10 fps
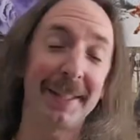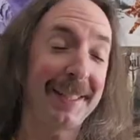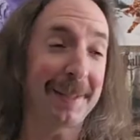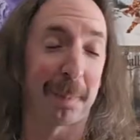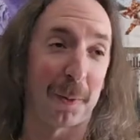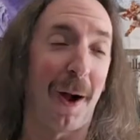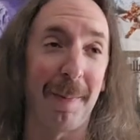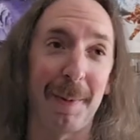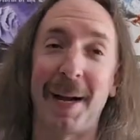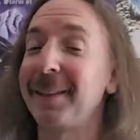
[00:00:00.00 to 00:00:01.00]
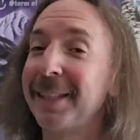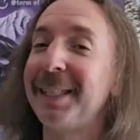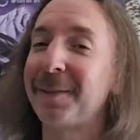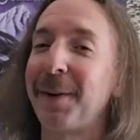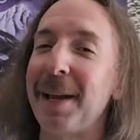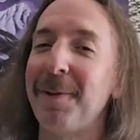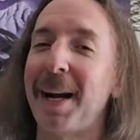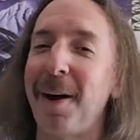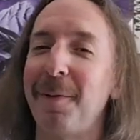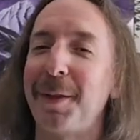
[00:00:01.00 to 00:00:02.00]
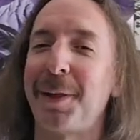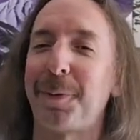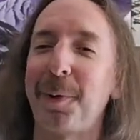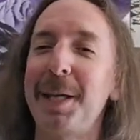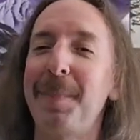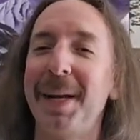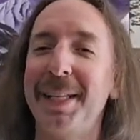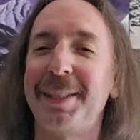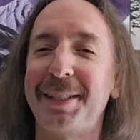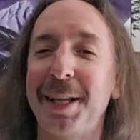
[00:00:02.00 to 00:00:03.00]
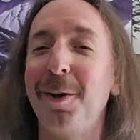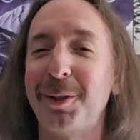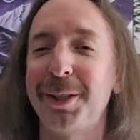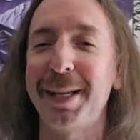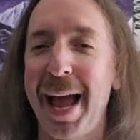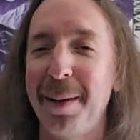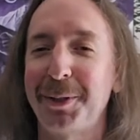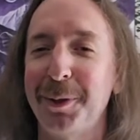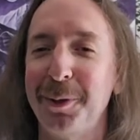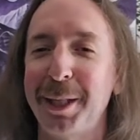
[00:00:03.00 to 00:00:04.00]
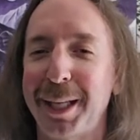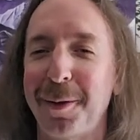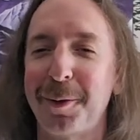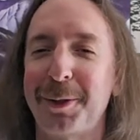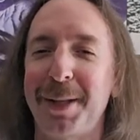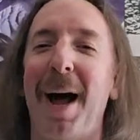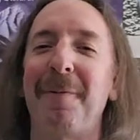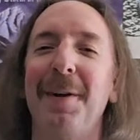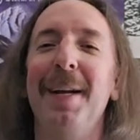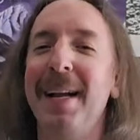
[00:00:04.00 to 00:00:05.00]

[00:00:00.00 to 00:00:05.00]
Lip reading: this is probably my least favorite out of the 3, but it's still just absolutely killer stuff.